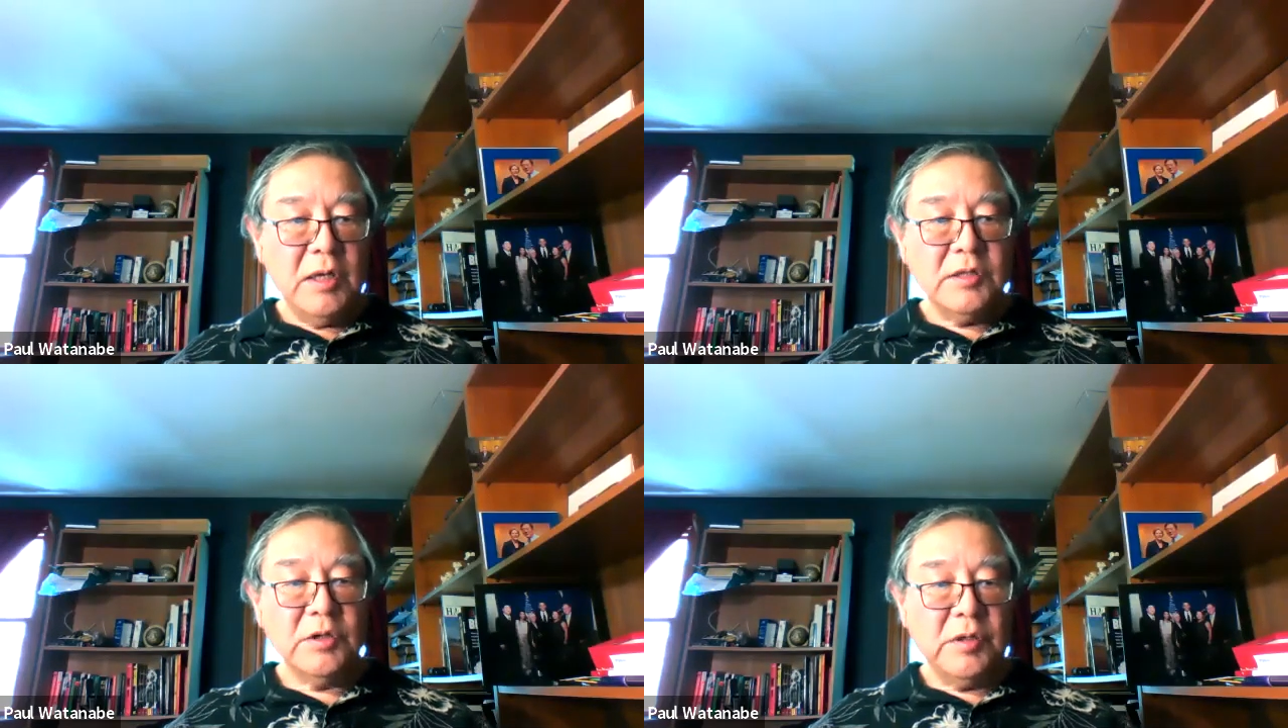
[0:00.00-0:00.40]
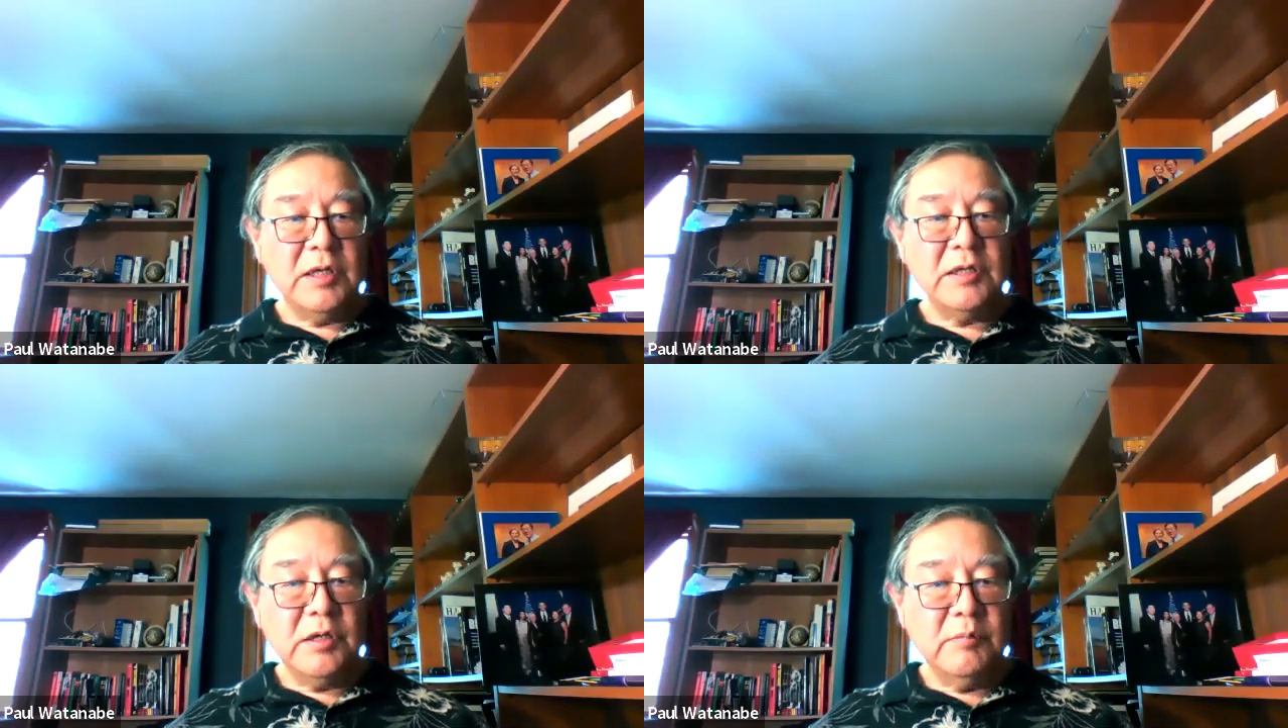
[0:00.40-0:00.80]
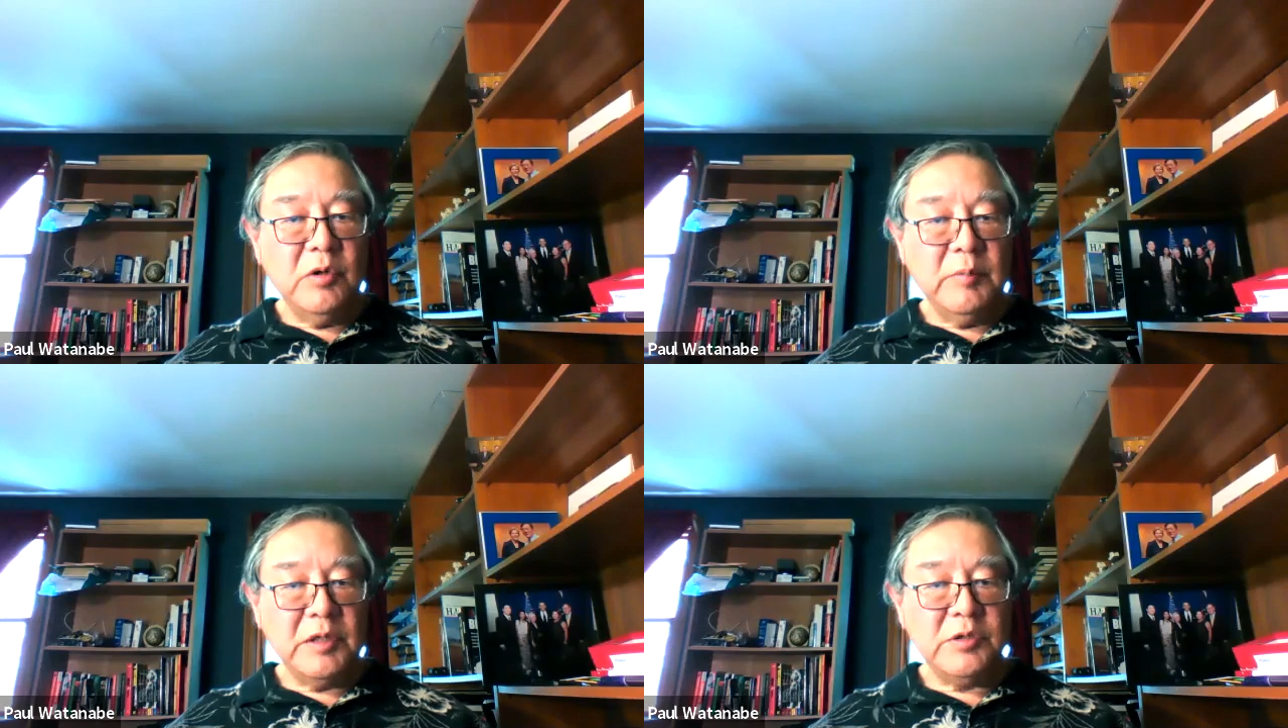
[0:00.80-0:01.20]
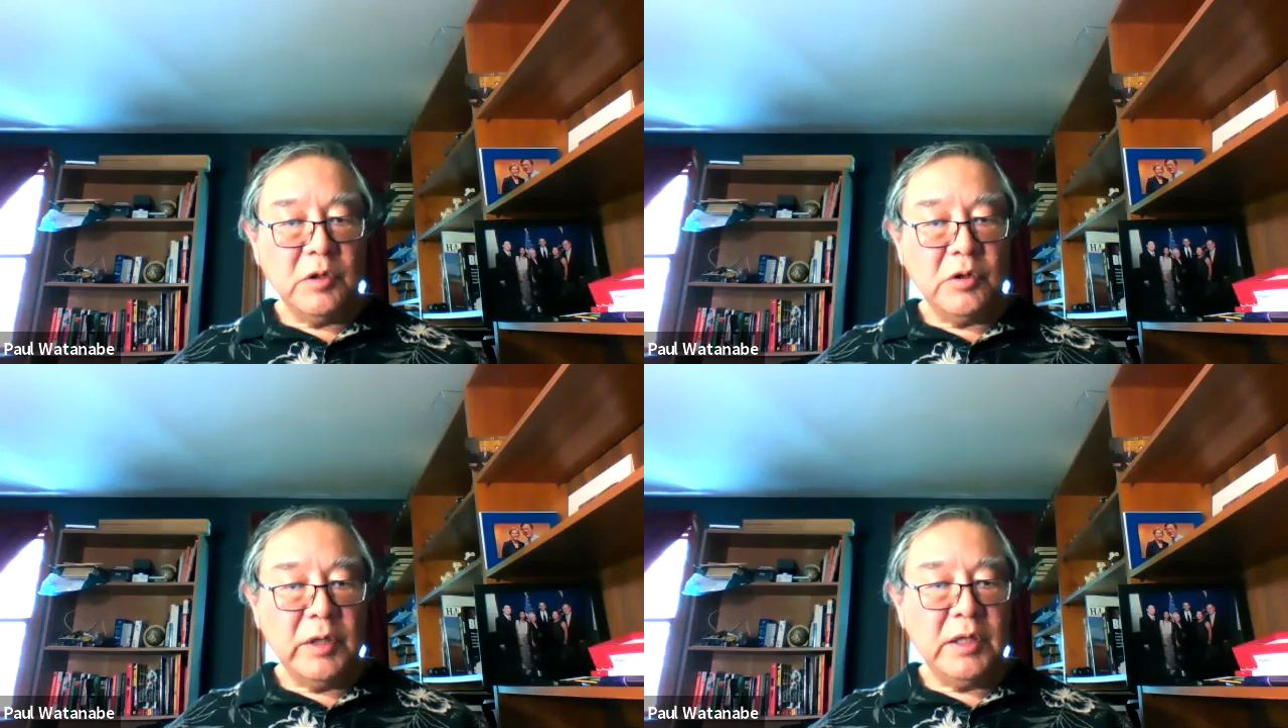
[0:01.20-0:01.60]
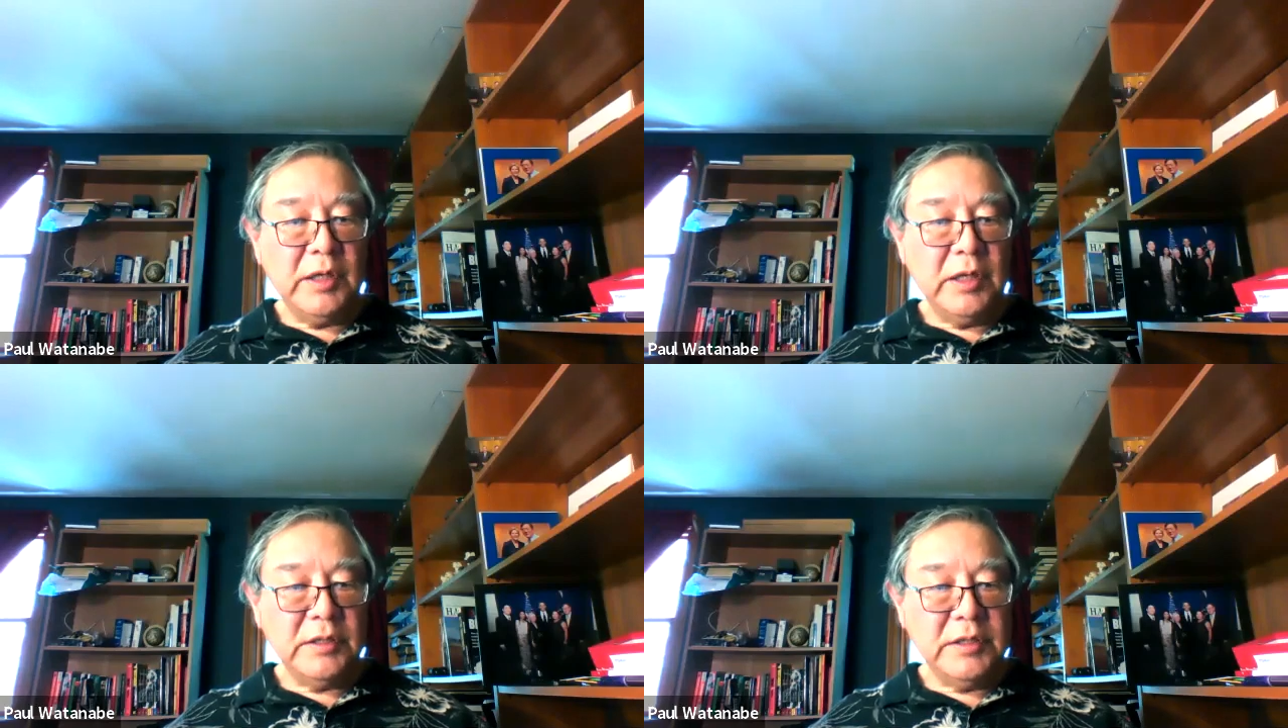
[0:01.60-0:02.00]
So things can move much more
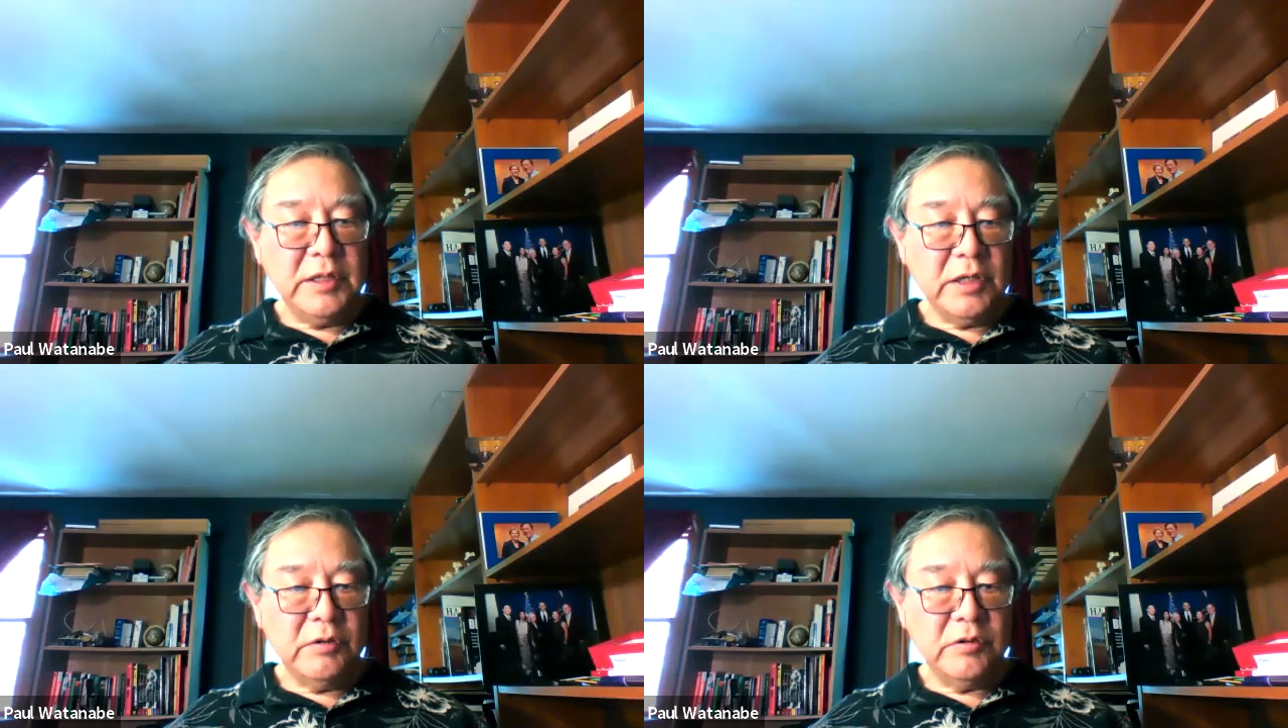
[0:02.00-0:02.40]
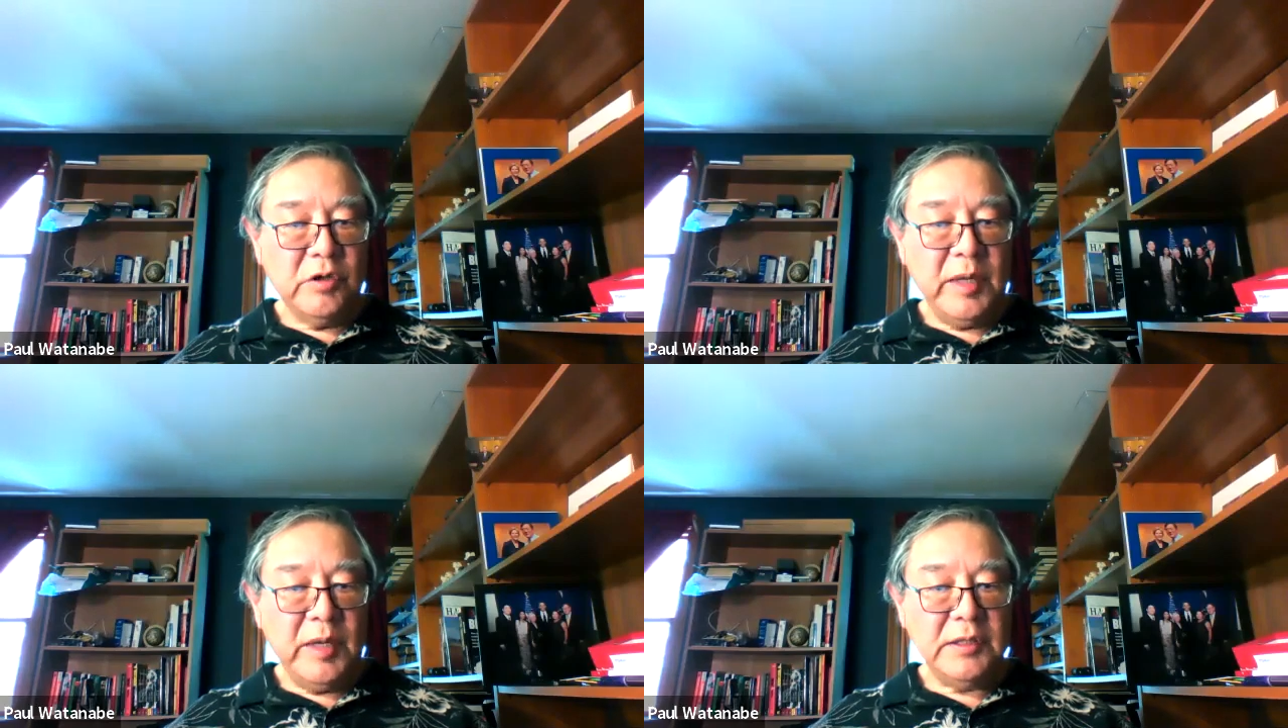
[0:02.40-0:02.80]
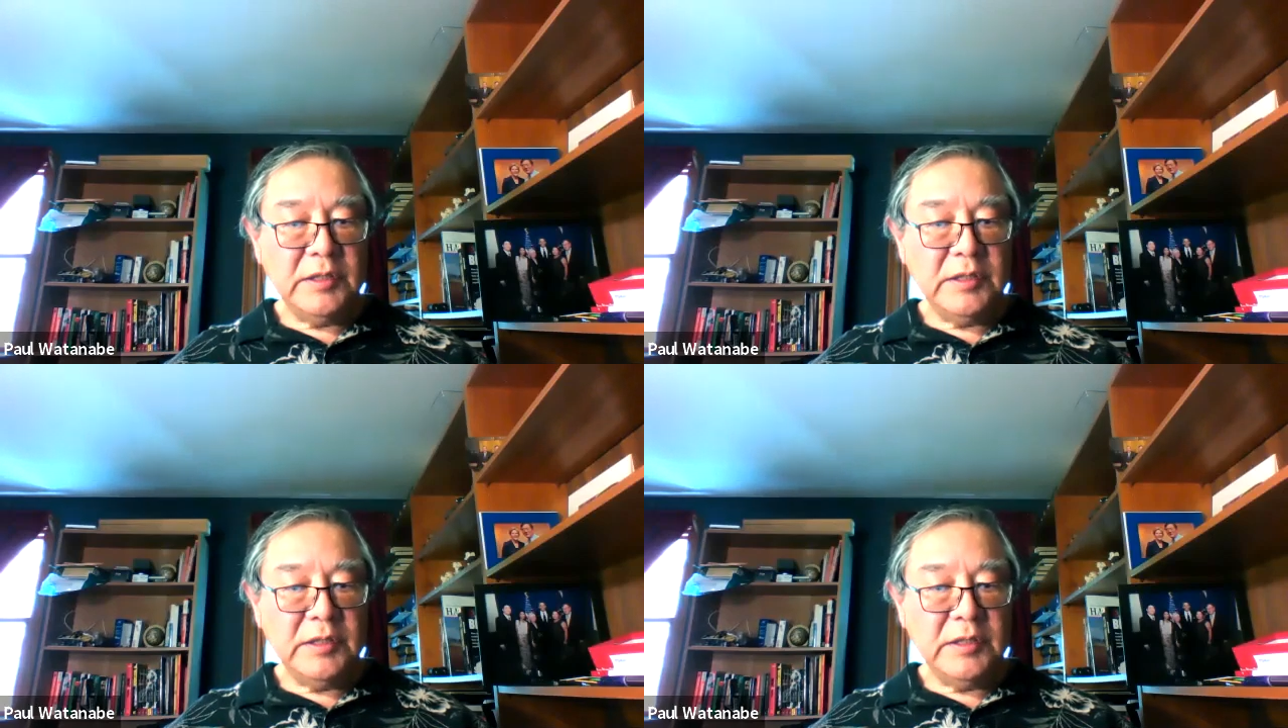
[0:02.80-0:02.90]
quickly in these other domains.